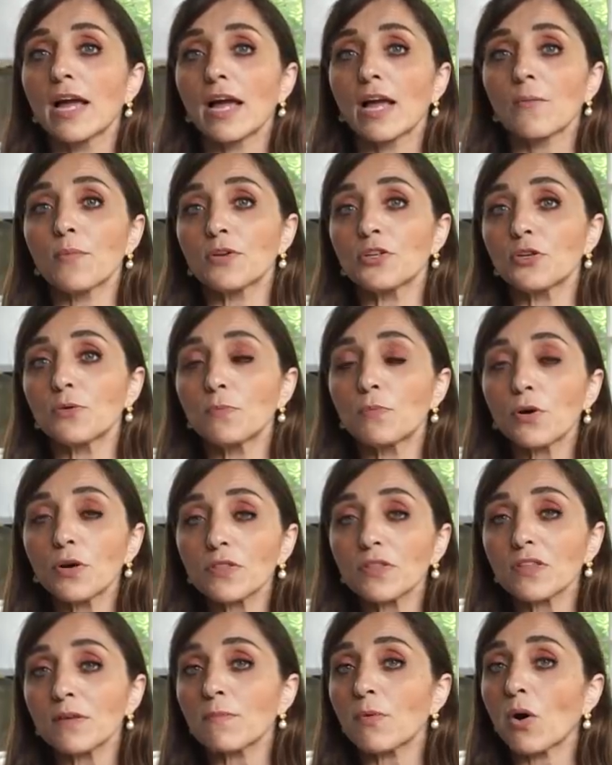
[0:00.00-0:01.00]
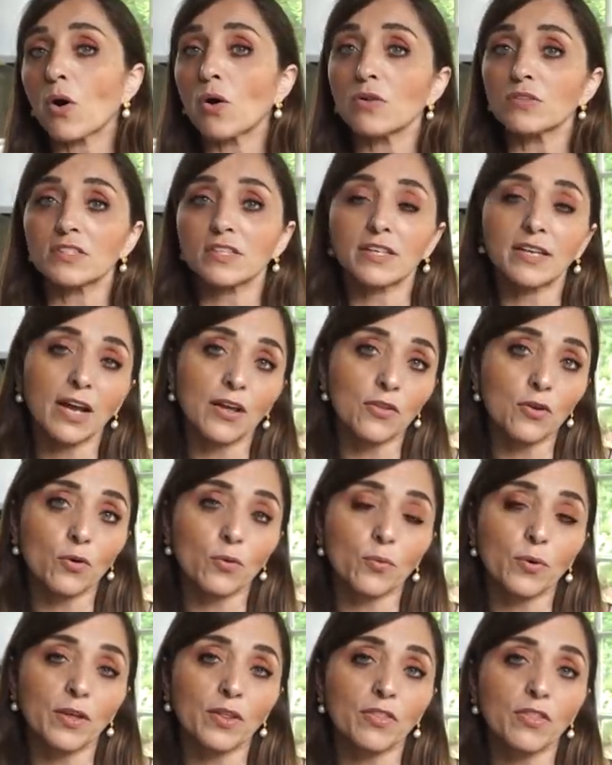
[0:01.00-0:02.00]
and when you put them all
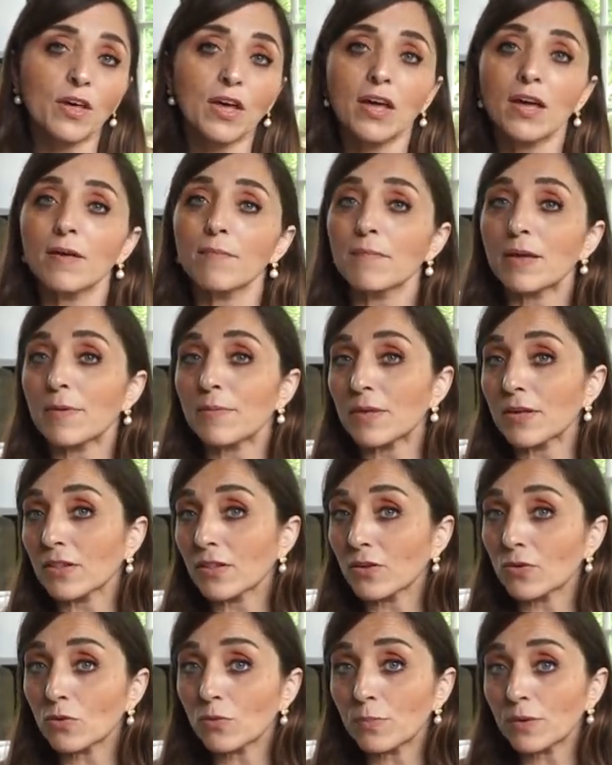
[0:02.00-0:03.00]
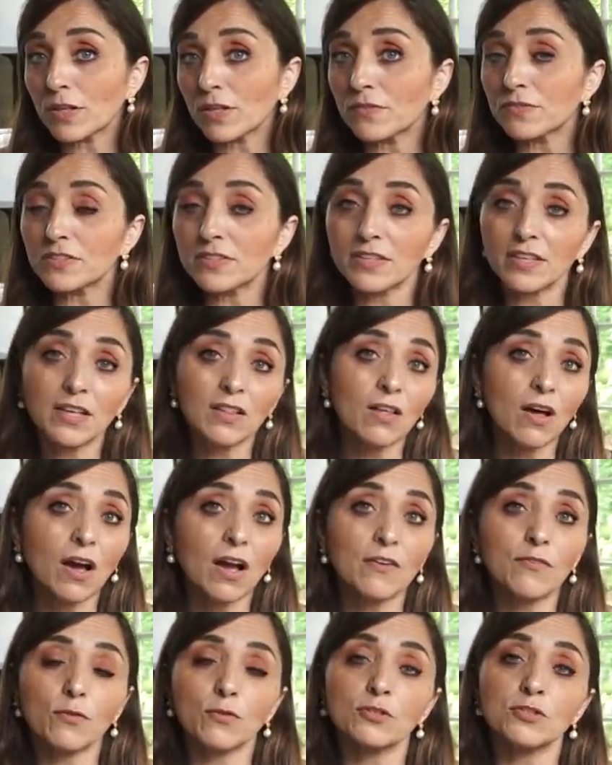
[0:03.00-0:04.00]
together with maybe a little bit of sea
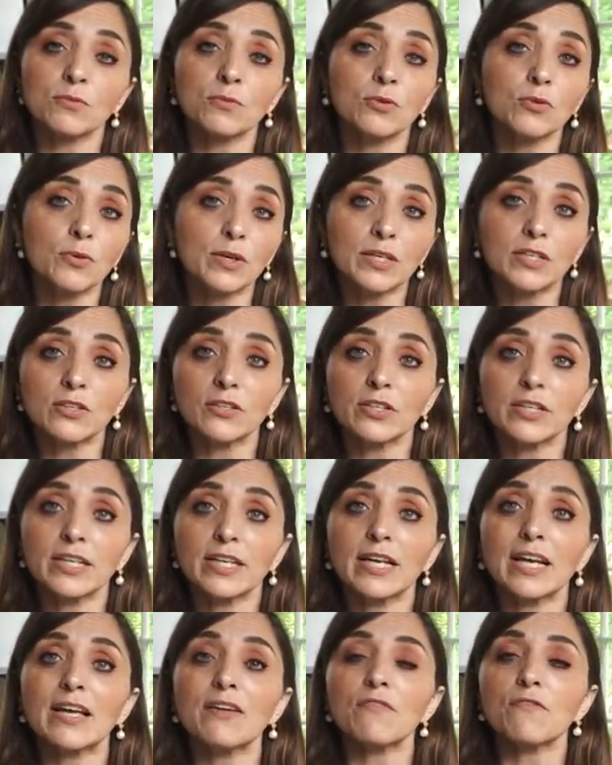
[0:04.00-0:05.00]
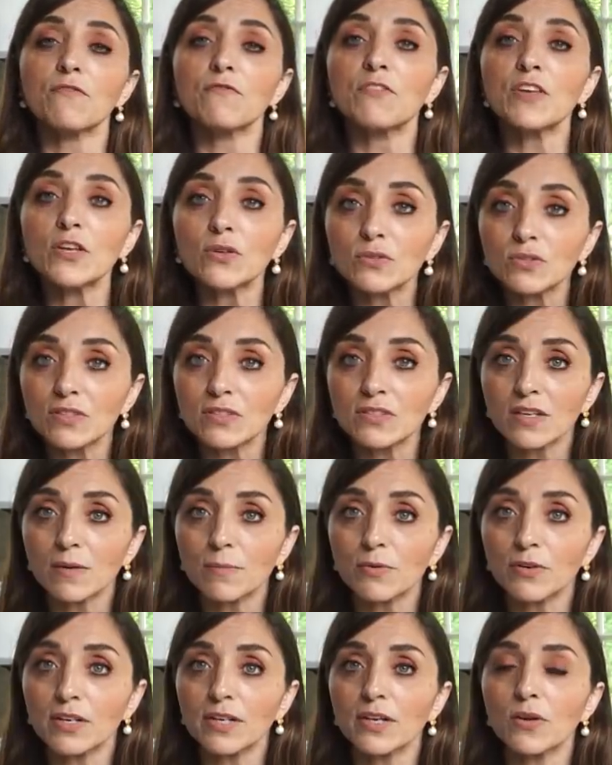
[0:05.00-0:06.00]
life or some greenery, it feels
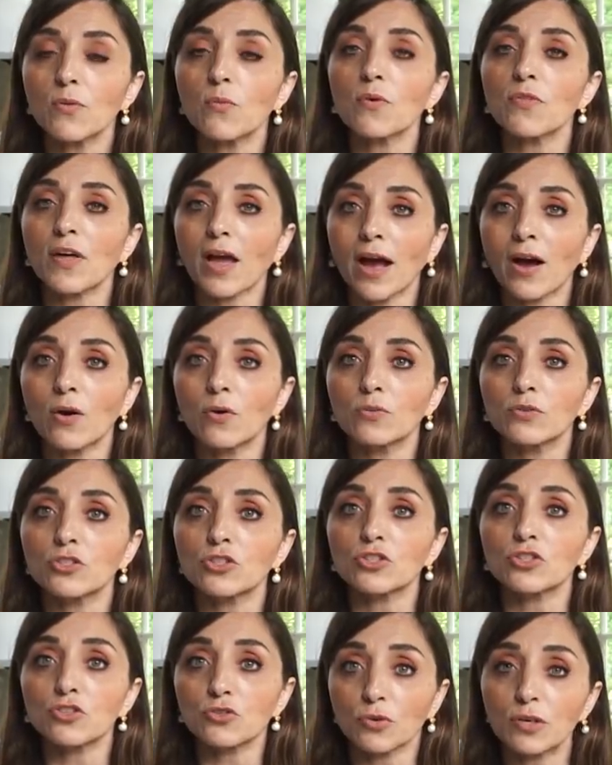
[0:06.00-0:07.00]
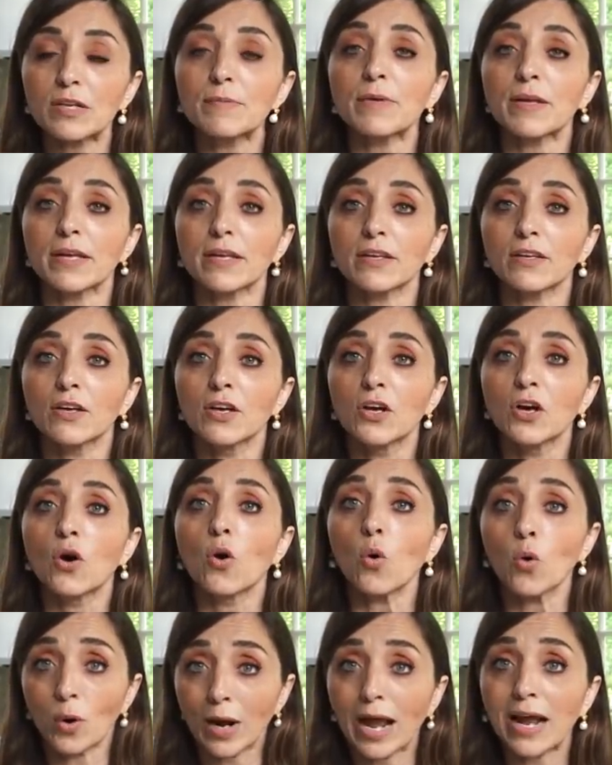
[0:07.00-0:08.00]
summery without screaming
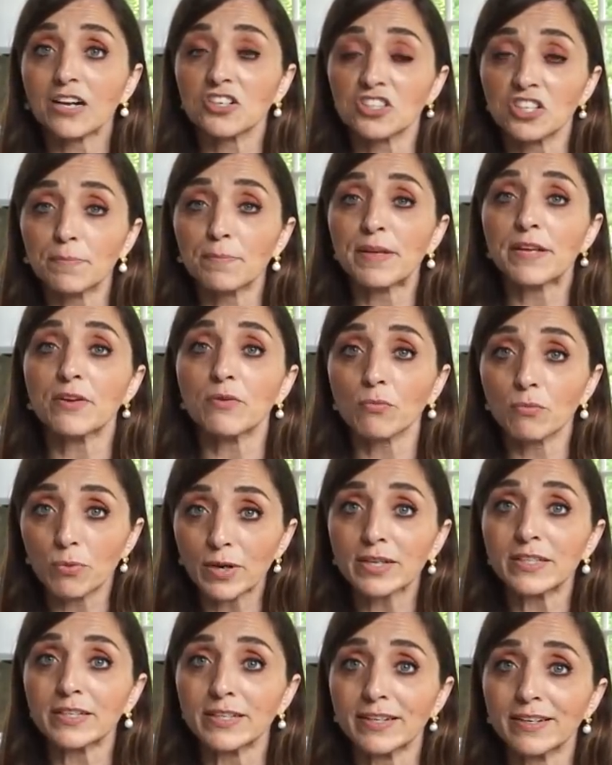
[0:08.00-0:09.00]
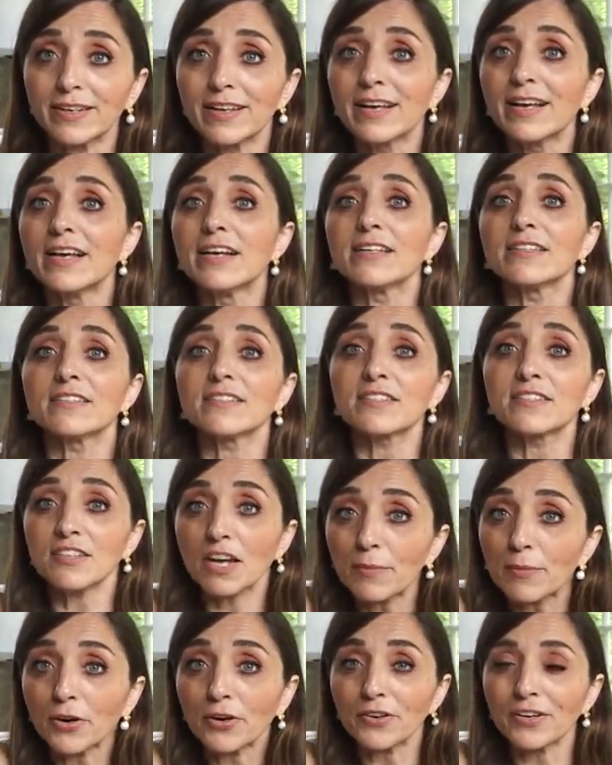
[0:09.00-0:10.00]
or actually being written
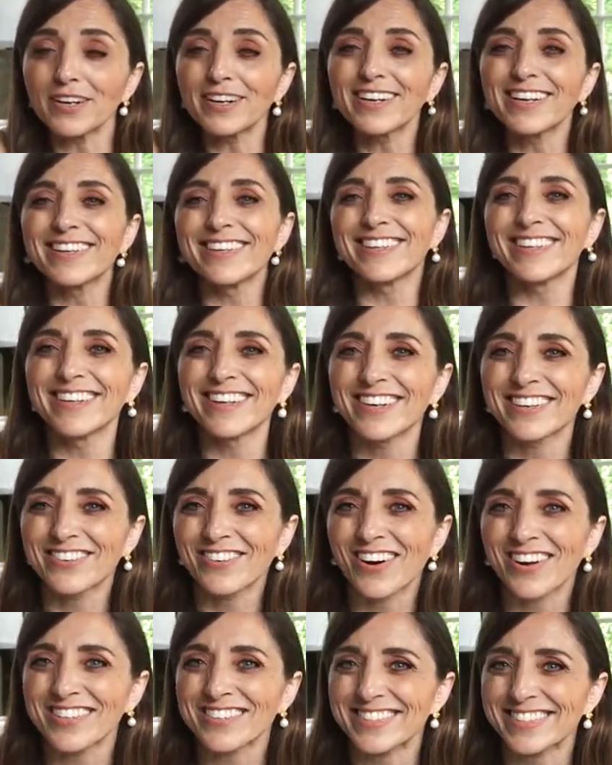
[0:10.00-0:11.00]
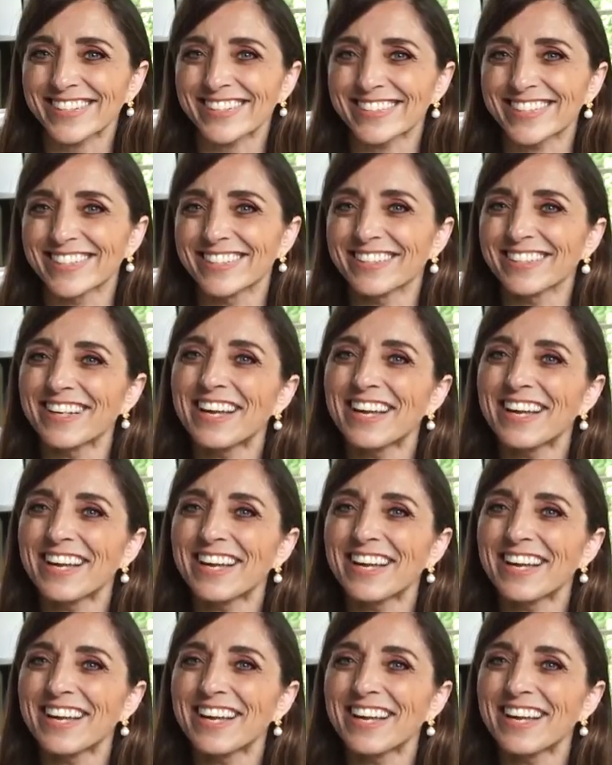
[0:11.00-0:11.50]
summer across it.